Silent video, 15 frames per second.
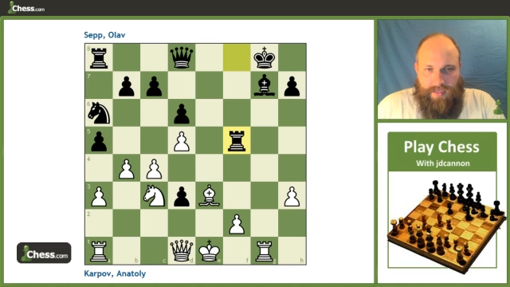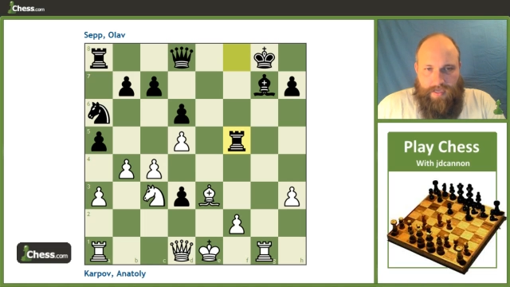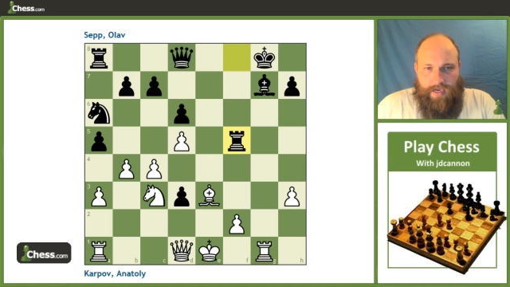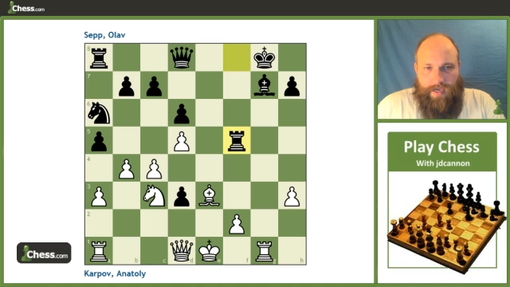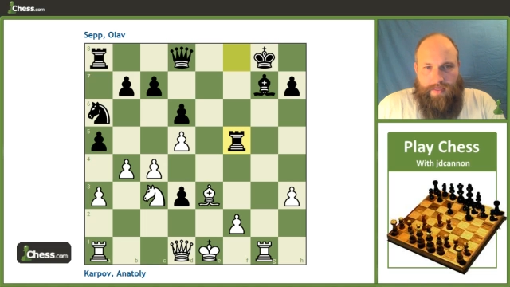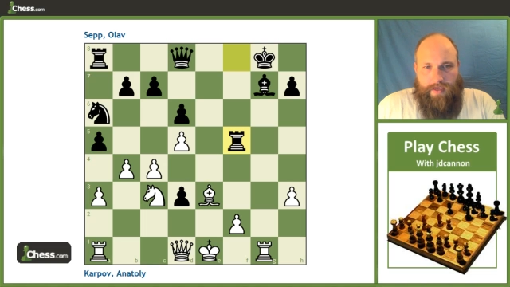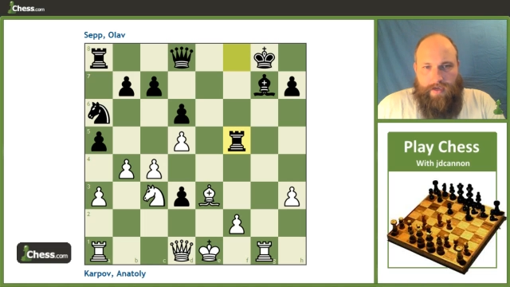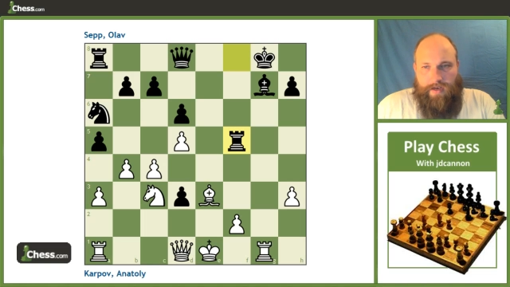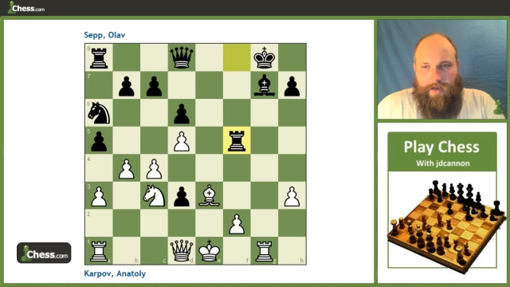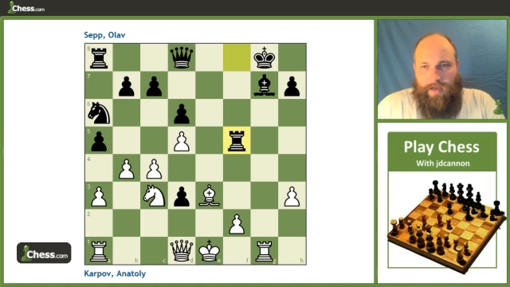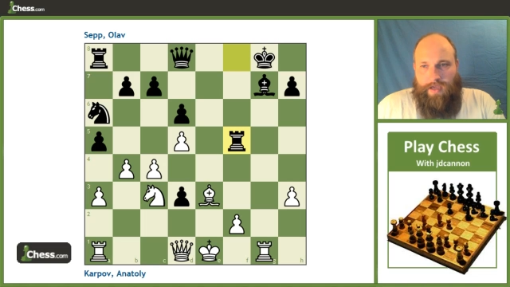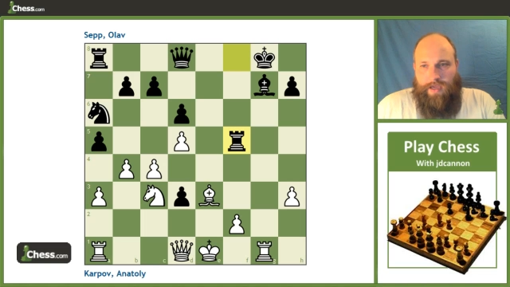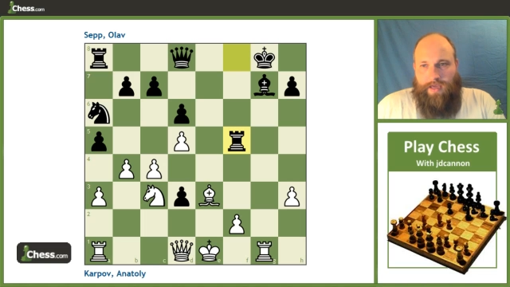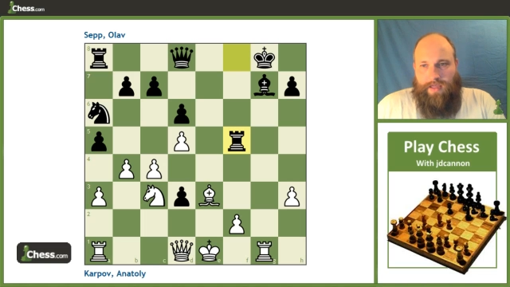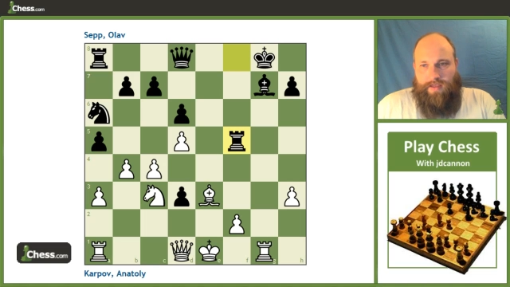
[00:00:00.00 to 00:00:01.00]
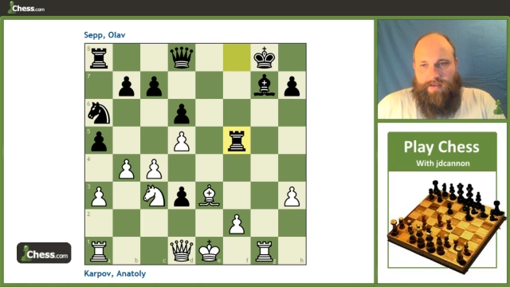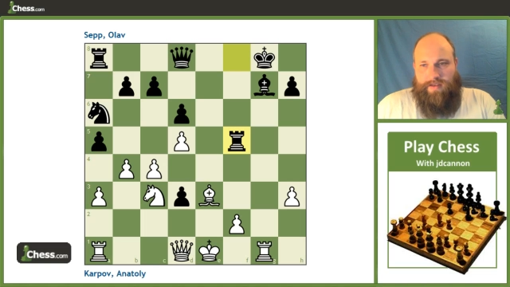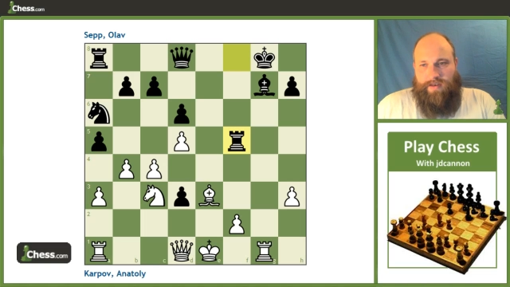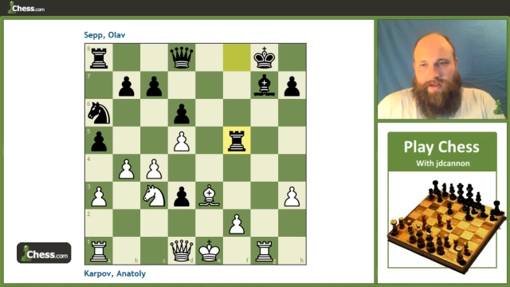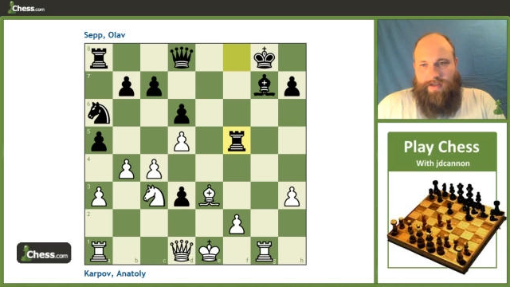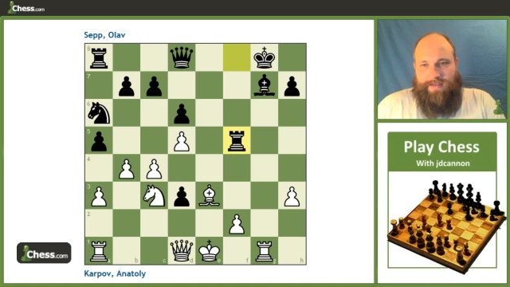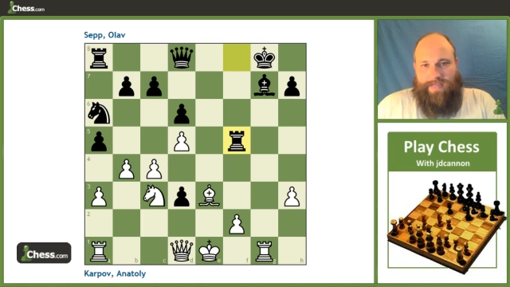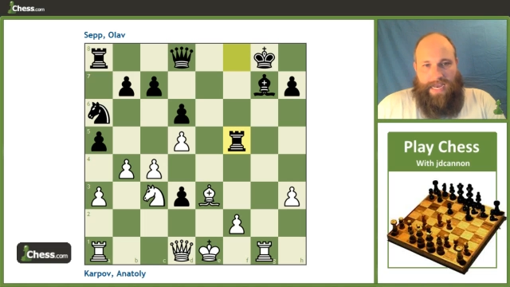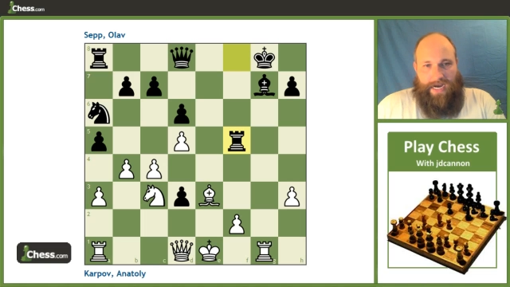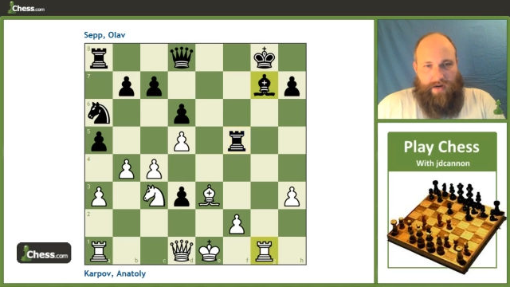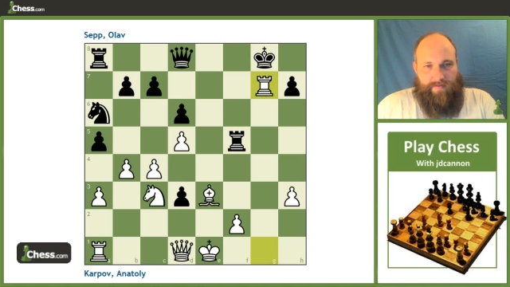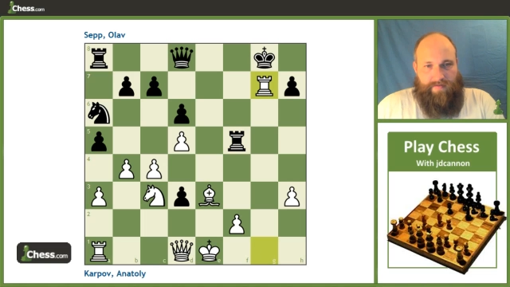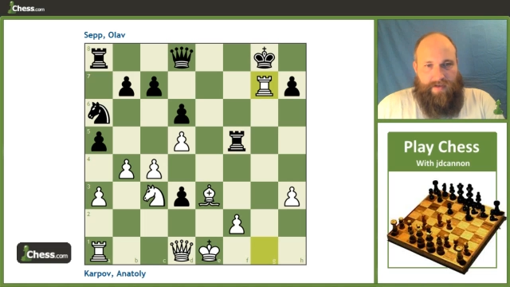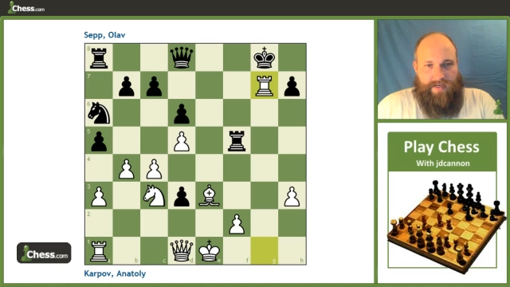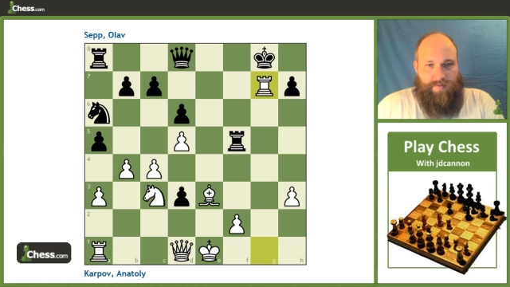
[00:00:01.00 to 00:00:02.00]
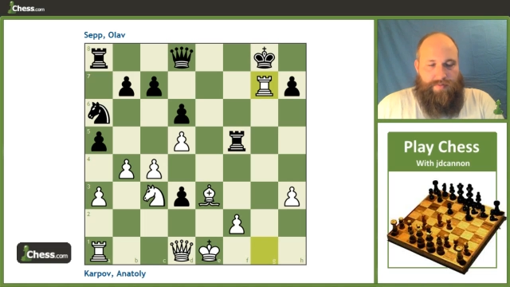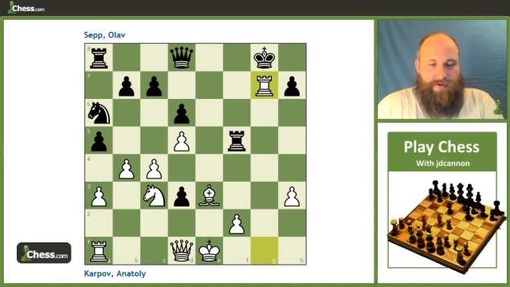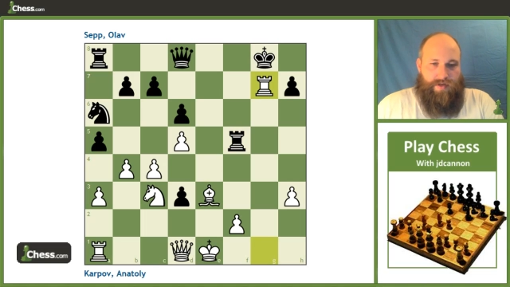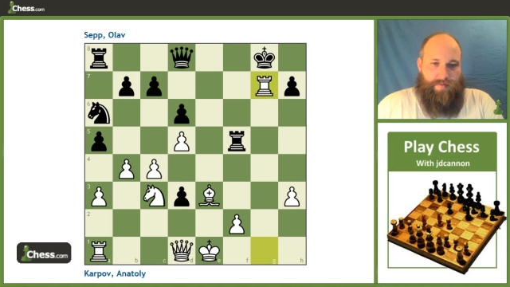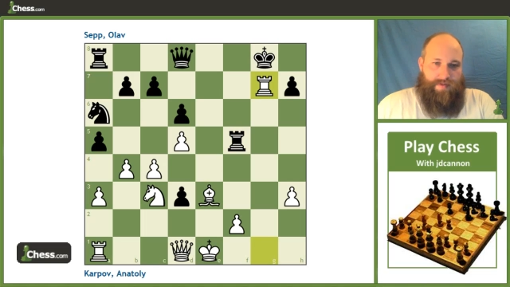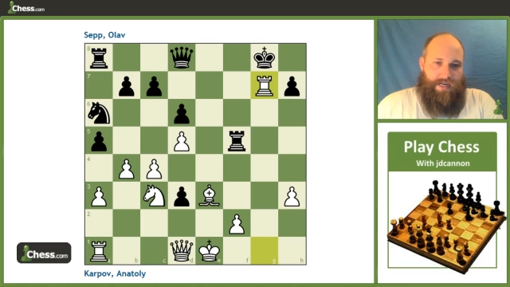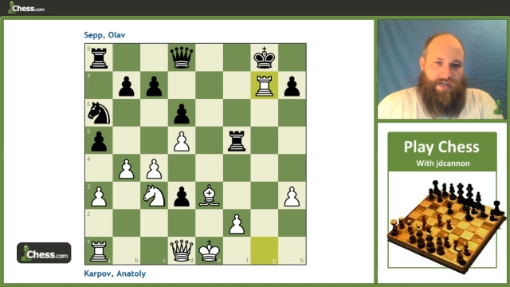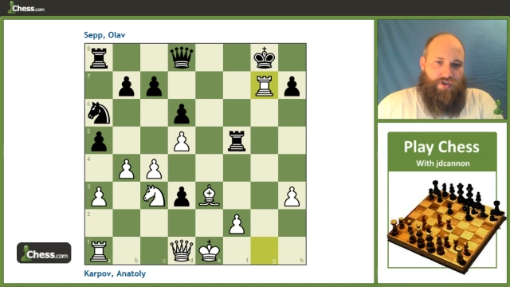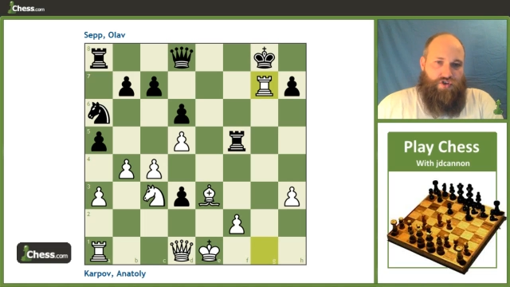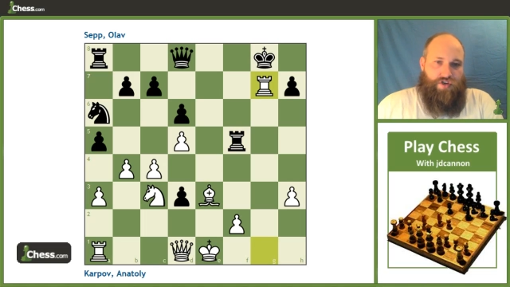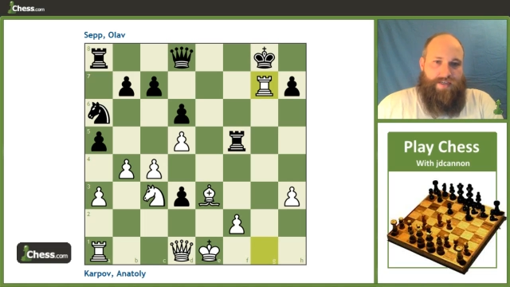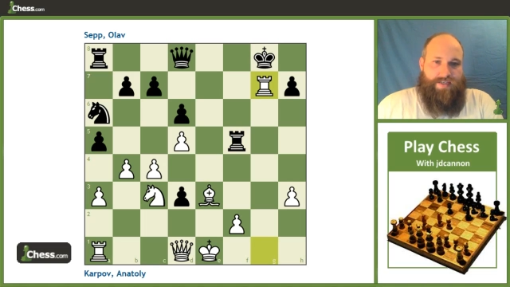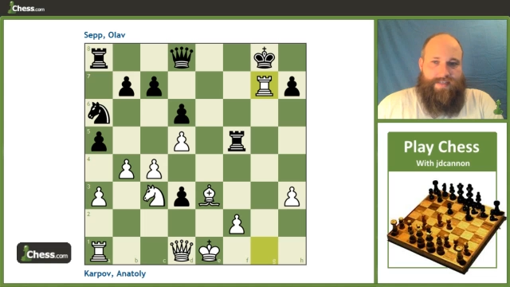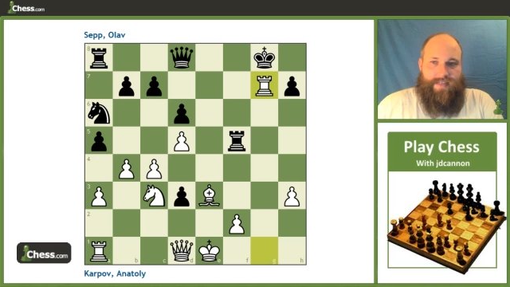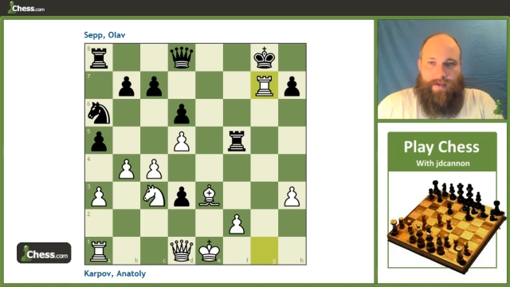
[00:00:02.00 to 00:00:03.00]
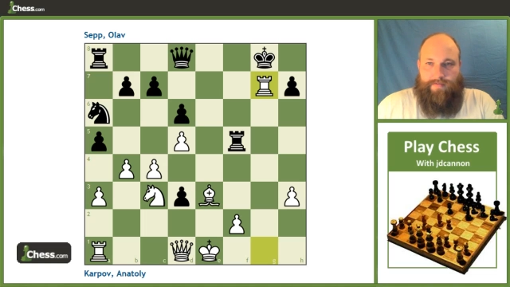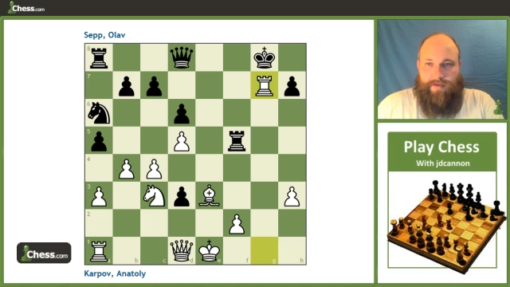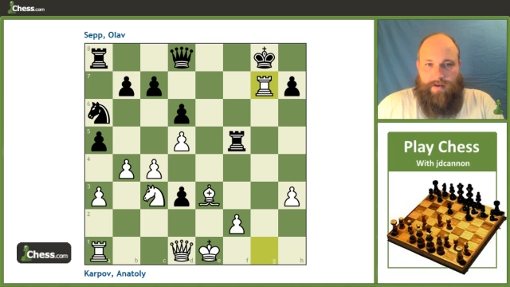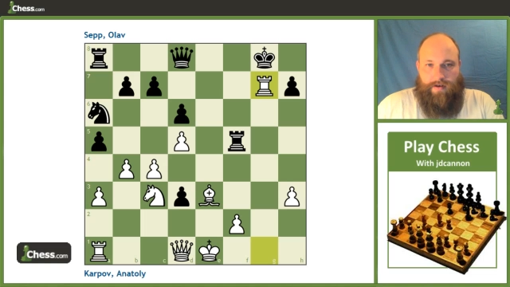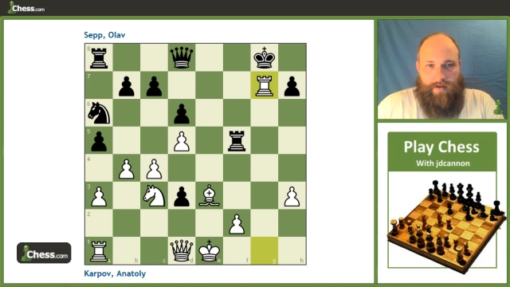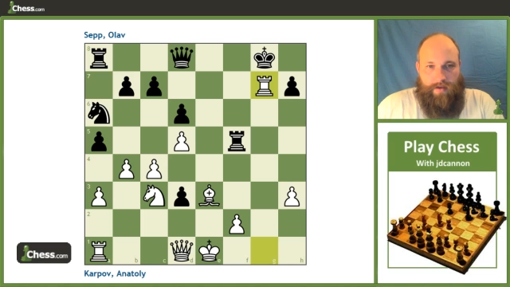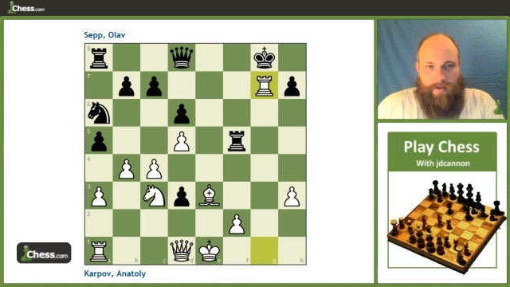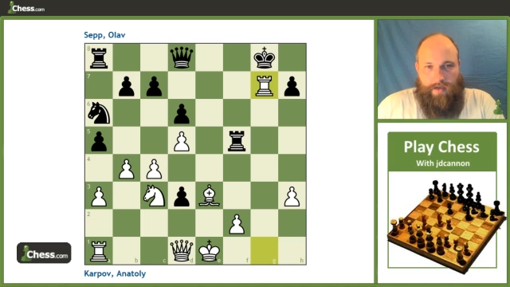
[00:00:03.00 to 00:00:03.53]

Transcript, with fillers: And then this nice sacrifice, bishop takes g seven,